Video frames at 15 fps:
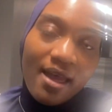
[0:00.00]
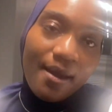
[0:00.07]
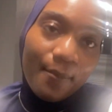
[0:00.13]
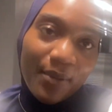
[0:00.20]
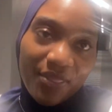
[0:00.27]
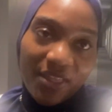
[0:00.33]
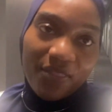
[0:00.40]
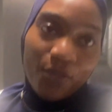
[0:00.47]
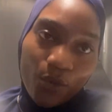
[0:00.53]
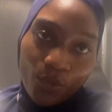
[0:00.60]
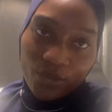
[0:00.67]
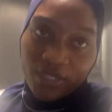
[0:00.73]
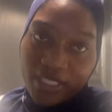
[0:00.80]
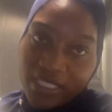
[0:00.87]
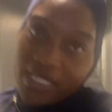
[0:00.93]
But then the
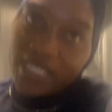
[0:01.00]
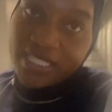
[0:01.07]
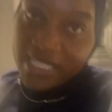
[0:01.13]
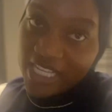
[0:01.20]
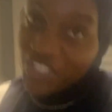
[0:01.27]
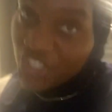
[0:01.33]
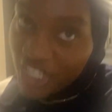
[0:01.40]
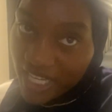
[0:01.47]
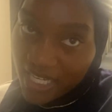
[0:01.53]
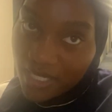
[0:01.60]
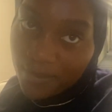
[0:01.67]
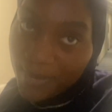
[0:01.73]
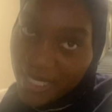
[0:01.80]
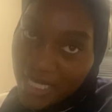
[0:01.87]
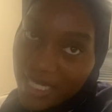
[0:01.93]
orthodontist educated
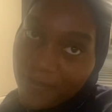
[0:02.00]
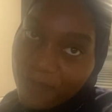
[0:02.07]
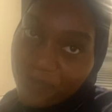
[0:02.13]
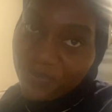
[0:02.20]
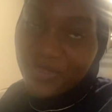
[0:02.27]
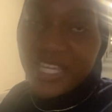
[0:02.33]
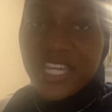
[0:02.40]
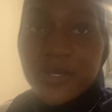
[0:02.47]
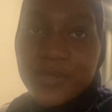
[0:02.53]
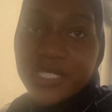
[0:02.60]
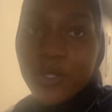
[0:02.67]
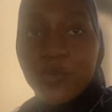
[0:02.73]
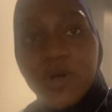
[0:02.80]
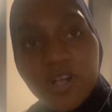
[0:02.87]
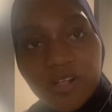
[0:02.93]
me. He was
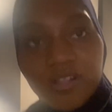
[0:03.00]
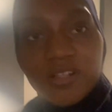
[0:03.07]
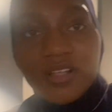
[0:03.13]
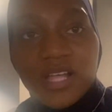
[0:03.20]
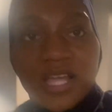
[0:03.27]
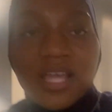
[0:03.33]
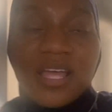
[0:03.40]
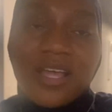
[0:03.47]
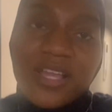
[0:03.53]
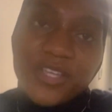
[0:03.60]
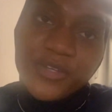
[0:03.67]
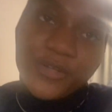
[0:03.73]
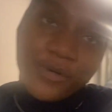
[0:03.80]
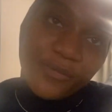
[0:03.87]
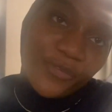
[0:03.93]
like, well, you
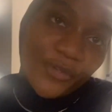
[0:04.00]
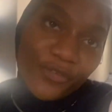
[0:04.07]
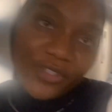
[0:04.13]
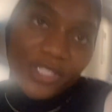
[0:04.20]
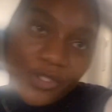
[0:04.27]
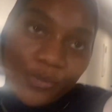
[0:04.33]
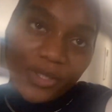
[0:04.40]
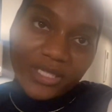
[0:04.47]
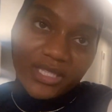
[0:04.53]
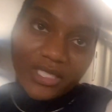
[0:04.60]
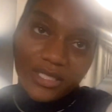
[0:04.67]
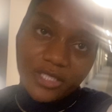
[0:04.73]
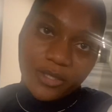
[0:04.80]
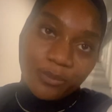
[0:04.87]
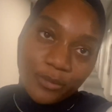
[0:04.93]
know, if you really want the
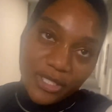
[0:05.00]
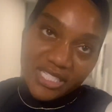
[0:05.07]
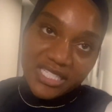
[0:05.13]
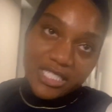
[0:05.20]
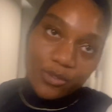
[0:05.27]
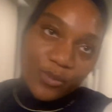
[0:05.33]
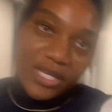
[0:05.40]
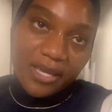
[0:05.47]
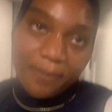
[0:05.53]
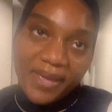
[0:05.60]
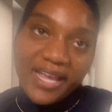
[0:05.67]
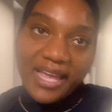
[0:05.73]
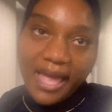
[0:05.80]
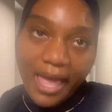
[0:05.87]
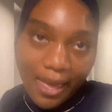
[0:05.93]
clear braces, we can make
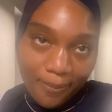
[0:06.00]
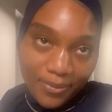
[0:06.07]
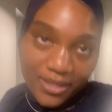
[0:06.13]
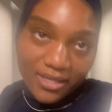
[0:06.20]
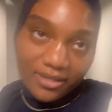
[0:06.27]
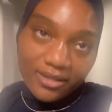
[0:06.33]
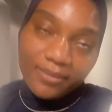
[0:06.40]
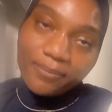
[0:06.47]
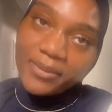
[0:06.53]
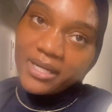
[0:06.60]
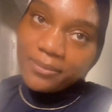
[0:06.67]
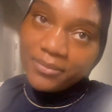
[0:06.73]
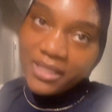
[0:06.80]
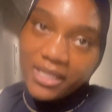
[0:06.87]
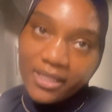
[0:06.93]
it happen. But
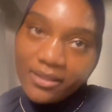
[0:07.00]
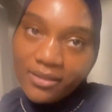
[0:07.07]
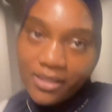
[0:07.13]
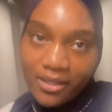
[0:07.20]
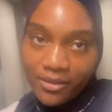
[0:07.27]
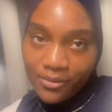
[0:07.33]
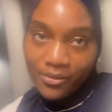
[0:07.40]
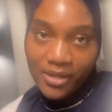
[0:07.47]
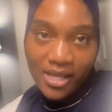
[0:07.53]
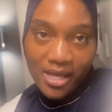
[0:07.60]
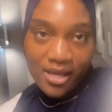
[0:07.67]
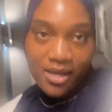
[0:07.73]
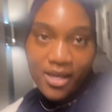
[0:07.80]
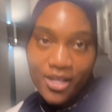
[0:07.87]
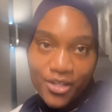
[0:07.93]
I'm like, no.
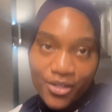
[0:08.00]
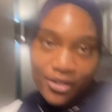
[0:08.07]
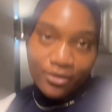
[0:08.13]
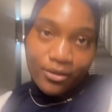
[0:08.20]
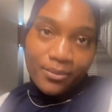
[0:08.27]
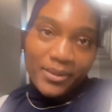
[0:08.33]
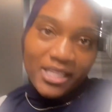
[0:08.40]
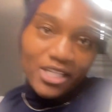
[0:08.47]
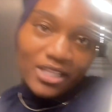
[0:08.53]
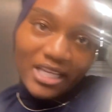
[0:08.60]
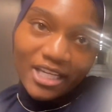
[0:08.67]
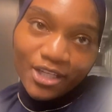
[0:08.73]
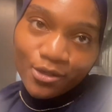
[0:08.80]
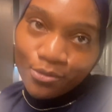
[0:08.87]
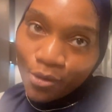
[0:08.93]
You know what I mean?
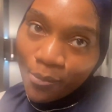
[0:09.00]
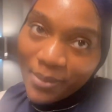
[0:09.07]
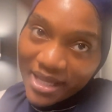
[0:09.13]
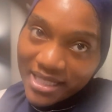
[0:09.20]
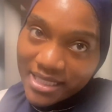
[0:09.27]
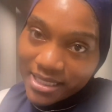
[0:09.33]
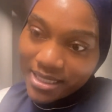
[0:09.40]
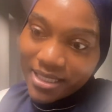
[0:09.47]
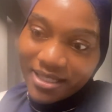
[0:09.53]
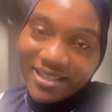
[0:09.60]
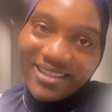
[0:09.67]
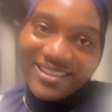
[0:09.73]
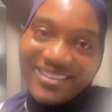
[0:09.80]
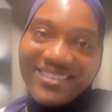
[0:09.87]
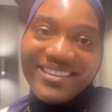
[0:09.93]
Like, you know best
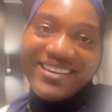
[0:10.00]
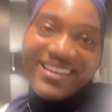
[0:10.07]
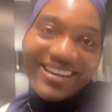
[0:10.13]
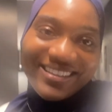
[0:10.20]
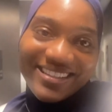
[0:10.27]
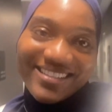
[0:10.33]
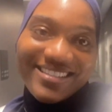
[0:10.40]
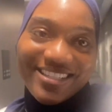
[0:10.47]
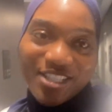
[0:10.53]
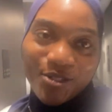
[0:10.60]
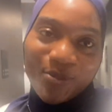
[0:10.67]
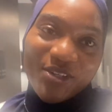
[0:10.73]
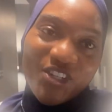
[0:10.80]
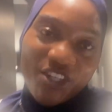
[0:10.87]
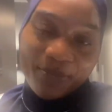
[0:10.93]
in this
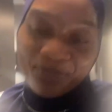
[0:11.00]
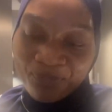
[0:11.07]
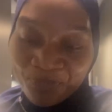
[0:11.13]
situation.